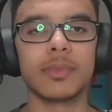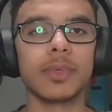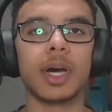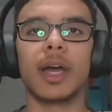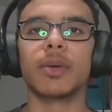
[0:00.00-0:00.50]

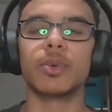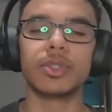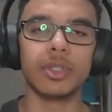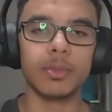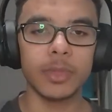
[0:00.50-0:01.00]
Alright, what's
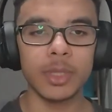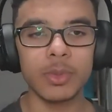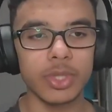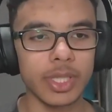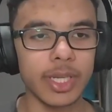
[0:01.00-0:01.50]
good,
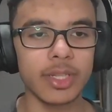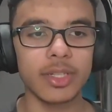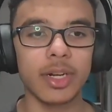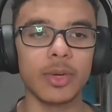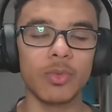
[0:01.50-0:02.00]
people? Today the
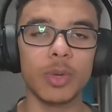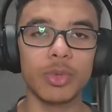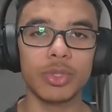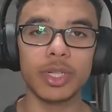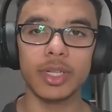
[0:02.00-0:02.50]
Sonic
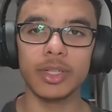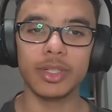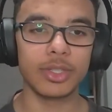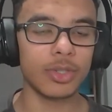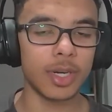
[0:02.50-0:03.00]
Rumble trailer
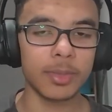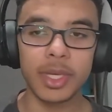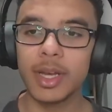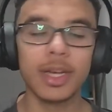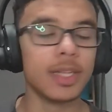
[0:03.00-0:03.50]
just dropped.
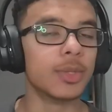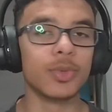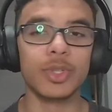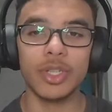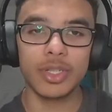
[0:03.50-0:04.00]
It's
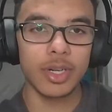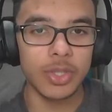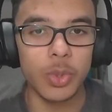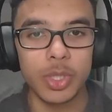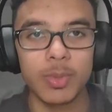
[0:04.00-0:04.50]
originally Sonic
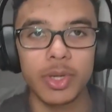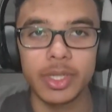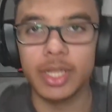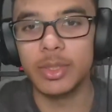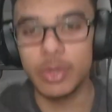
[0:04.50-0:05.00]
Toys
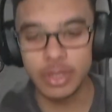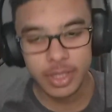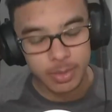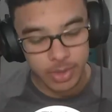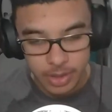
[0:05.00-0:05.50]
Party as it was
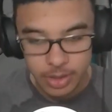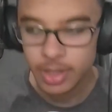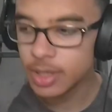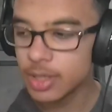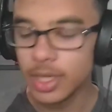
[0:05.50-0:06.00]
leaked, but
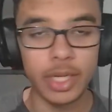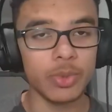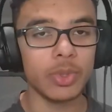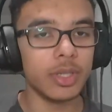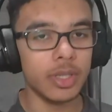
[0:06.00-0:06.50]
it is
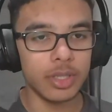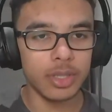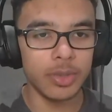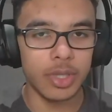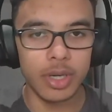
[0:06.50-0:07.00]
what it is.
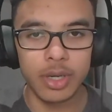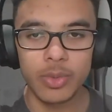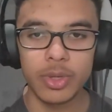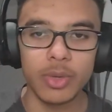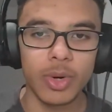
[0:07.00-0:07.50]
Here we are.
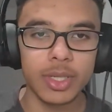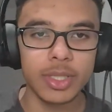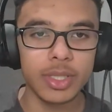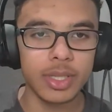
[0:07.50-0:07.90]
We're gonna watch it